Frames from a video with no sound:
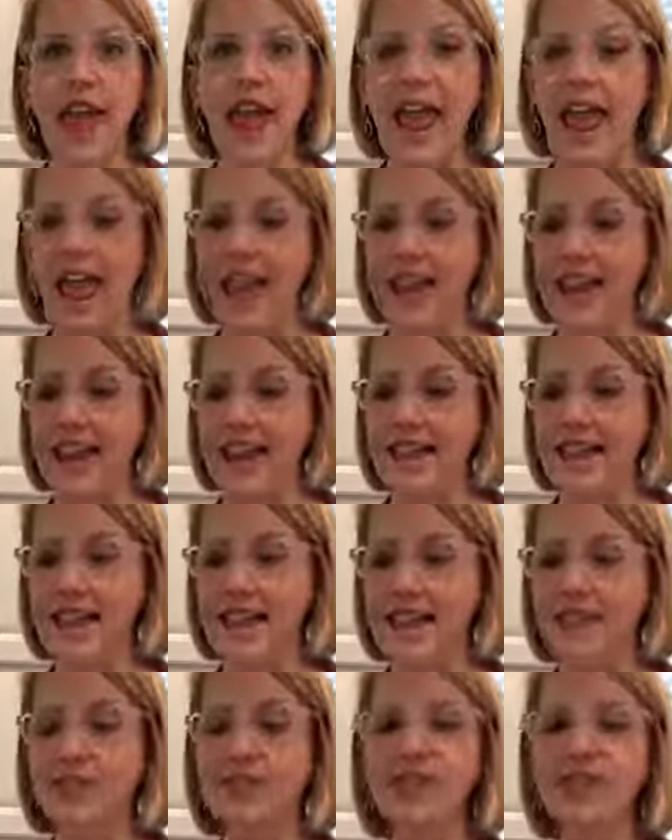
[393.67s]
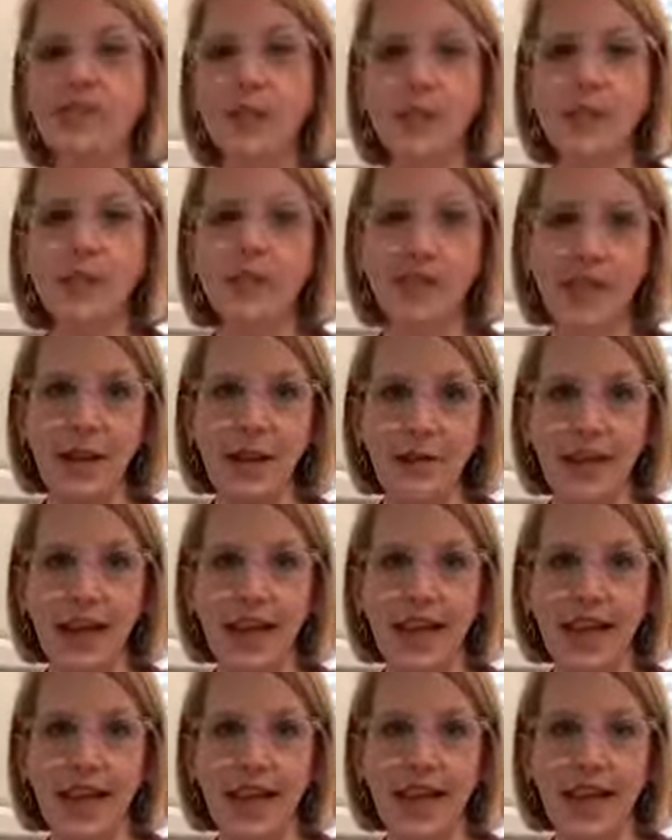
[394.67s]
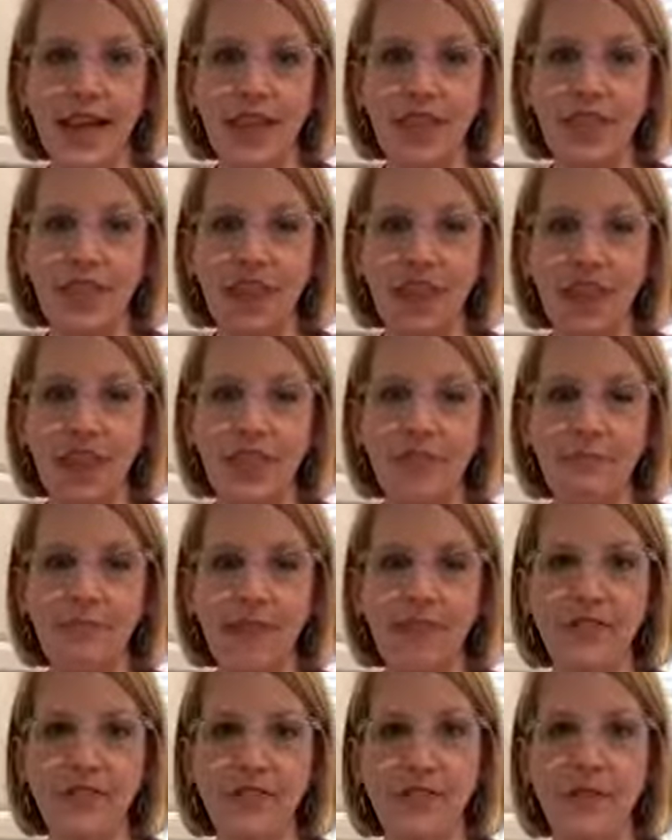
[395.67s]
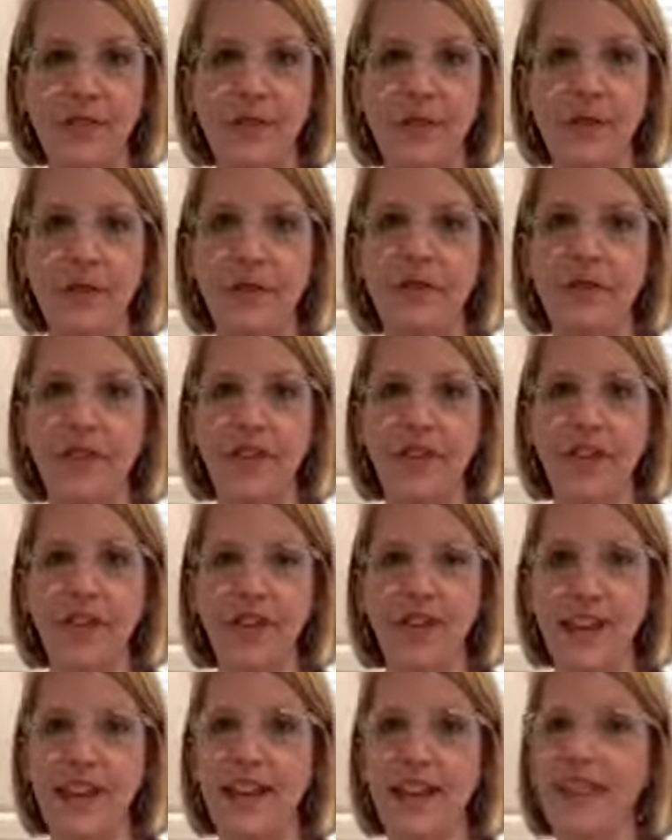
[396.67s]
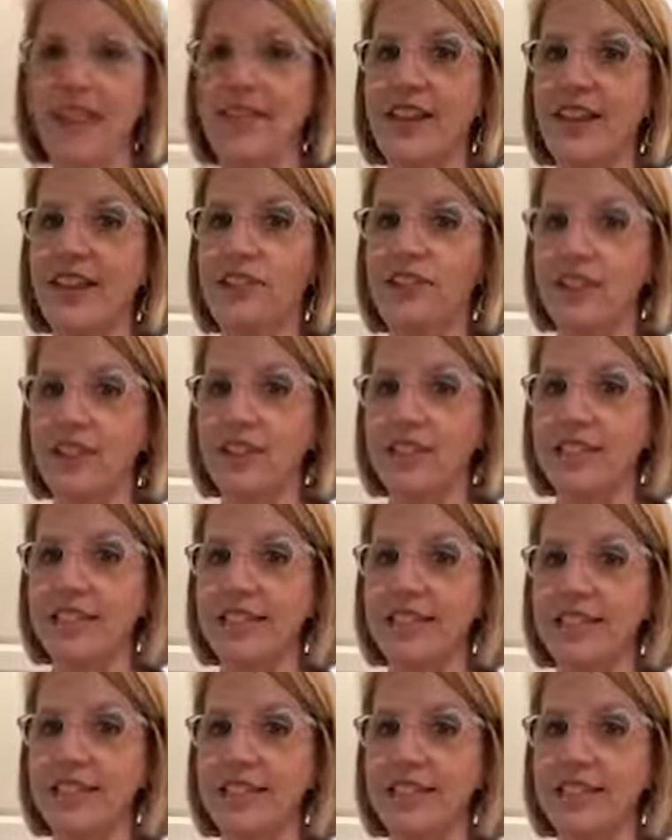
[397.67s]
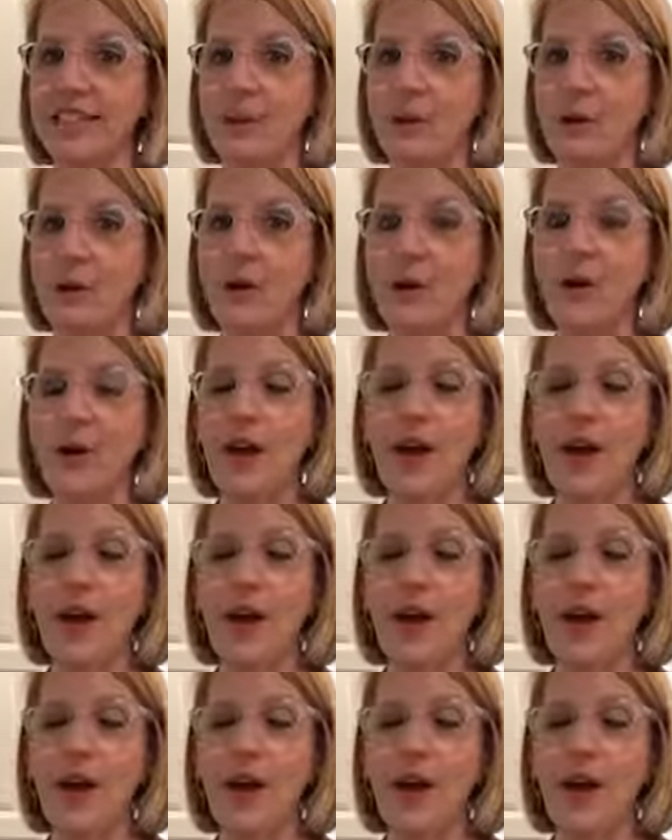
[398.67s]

and as soon as I read it, I thought my family would love it, and they sure did. So